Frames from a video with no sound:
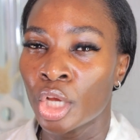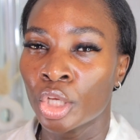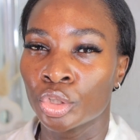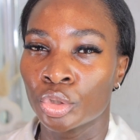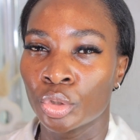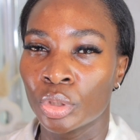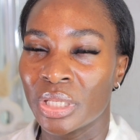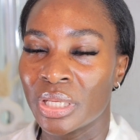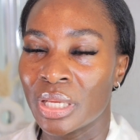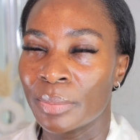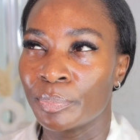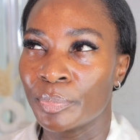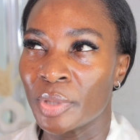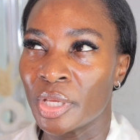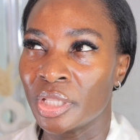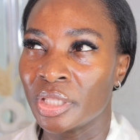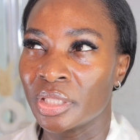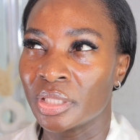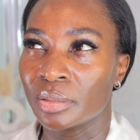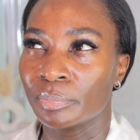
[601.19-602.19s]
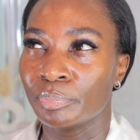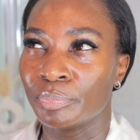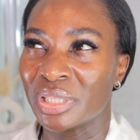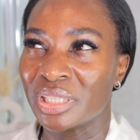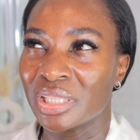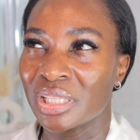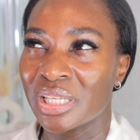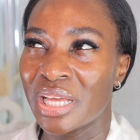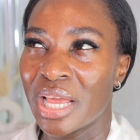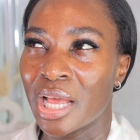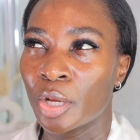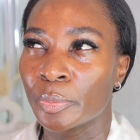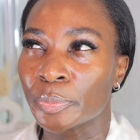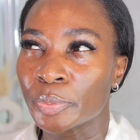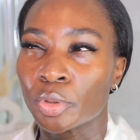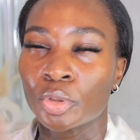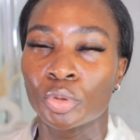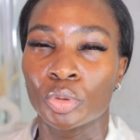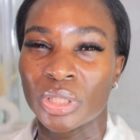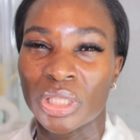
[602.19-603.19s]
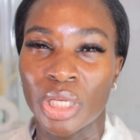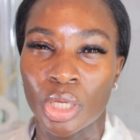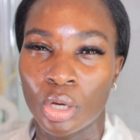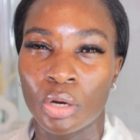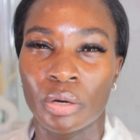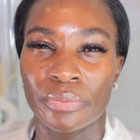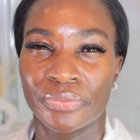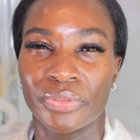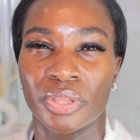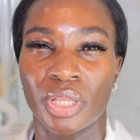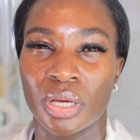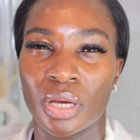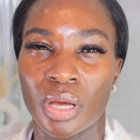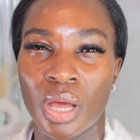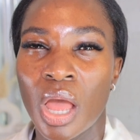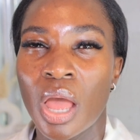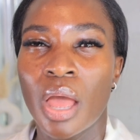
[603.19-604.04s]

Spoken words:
So it basically helps to take off the